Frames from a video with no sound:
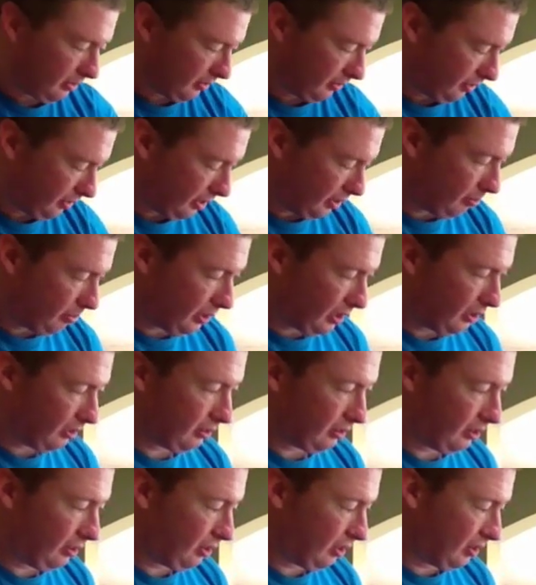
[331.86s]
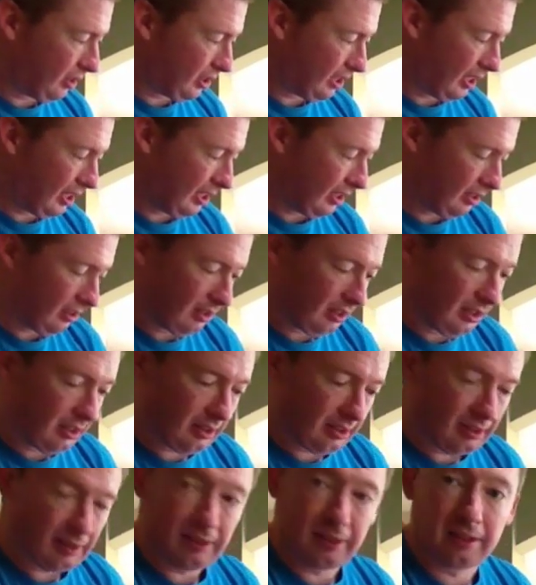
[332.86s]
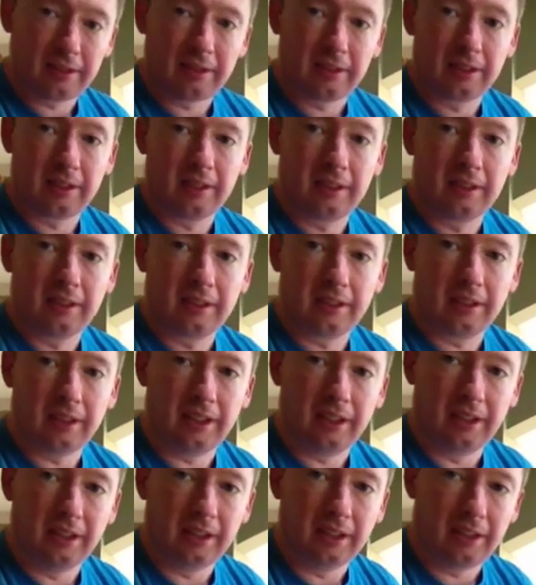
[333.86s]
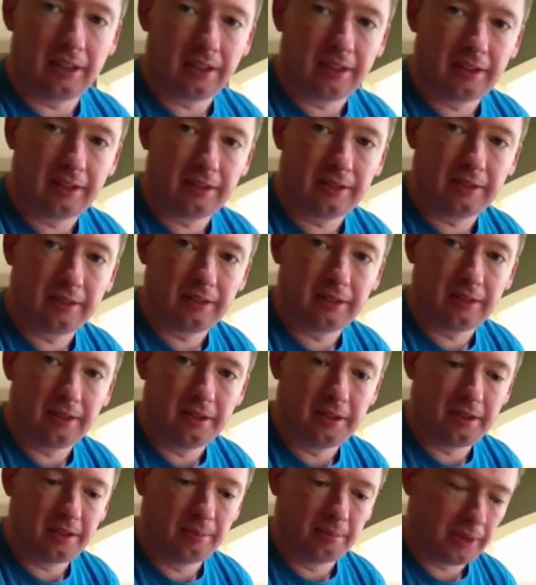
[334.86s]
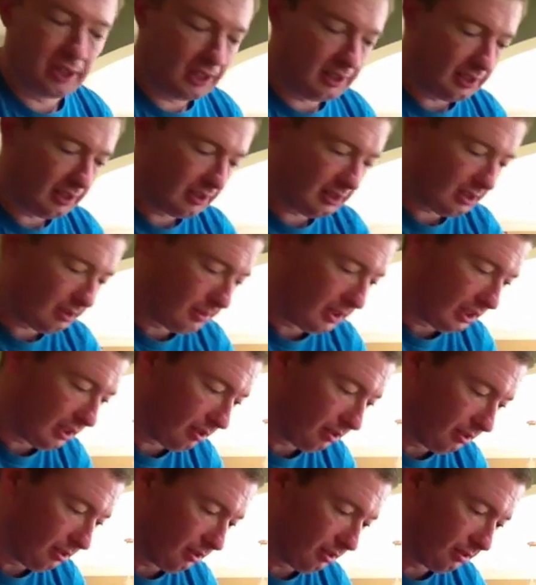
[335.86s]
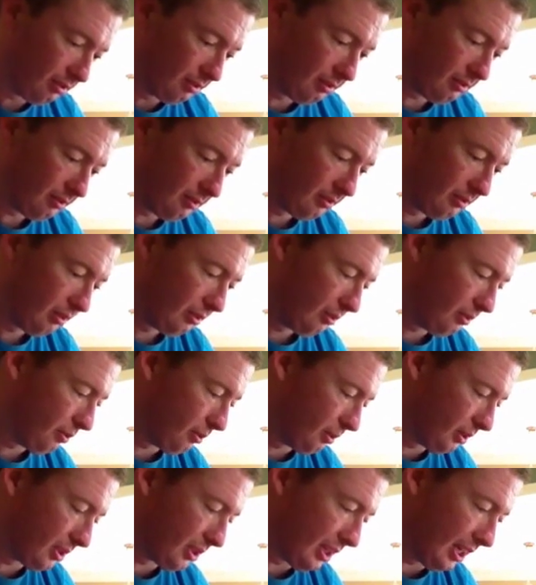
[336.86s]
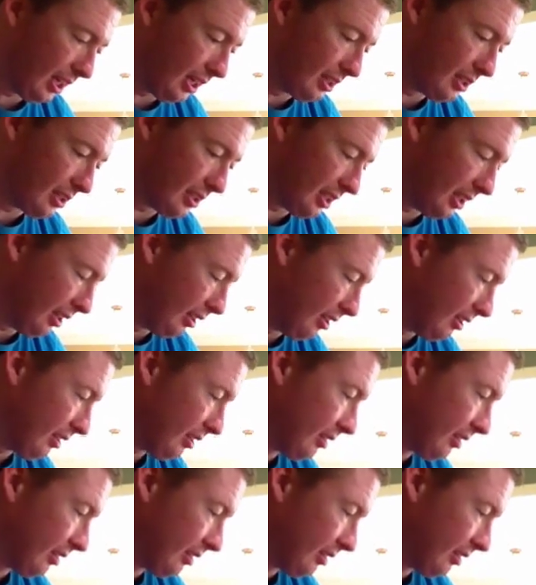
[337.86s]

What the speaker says: for the boat. You can set it on here. Some pieces to make a little four-sided stand.